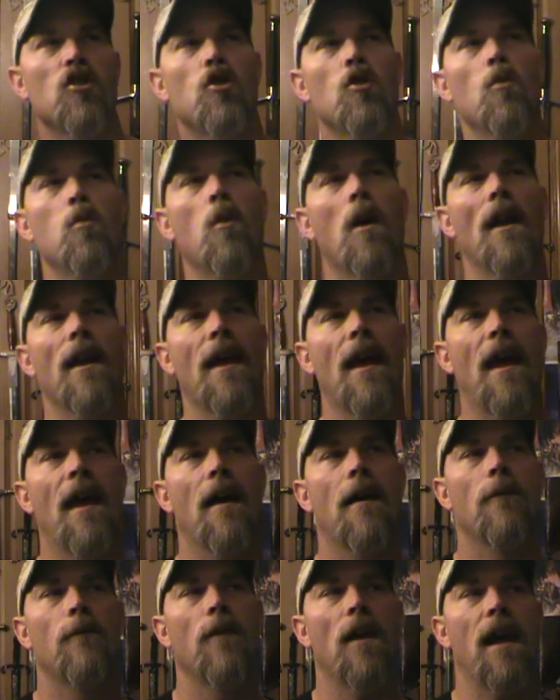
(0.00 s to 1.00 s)
You want to
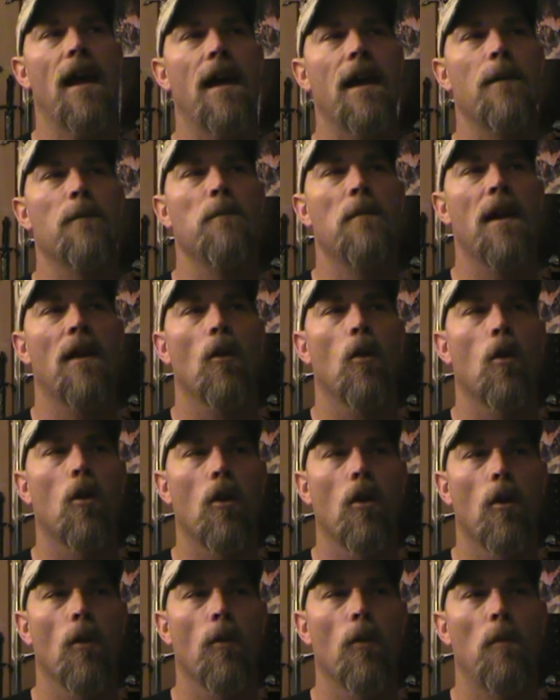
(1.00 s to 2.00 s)
have a
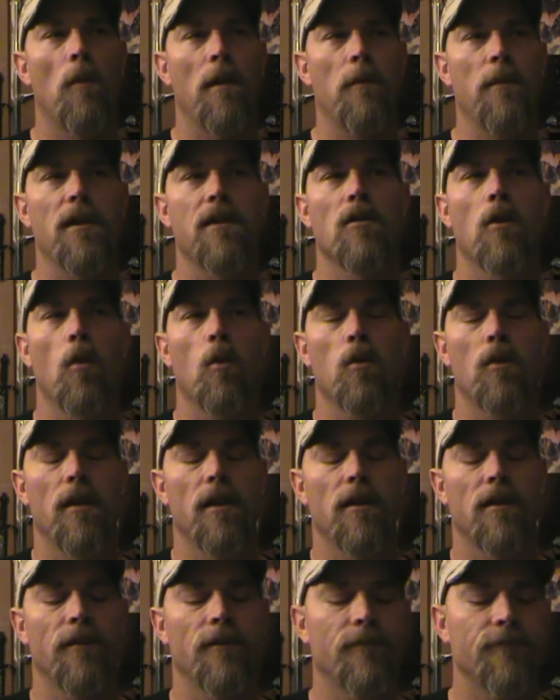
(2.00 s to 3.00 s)
Middle-earth, maybe
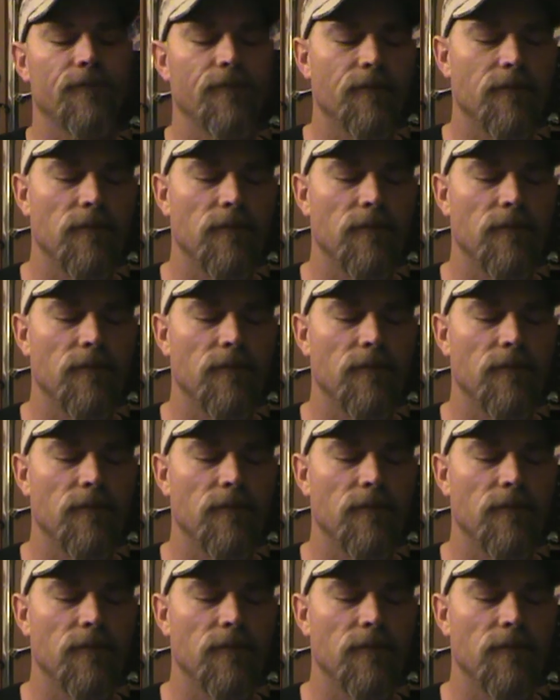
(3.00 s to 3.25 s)
Tolkien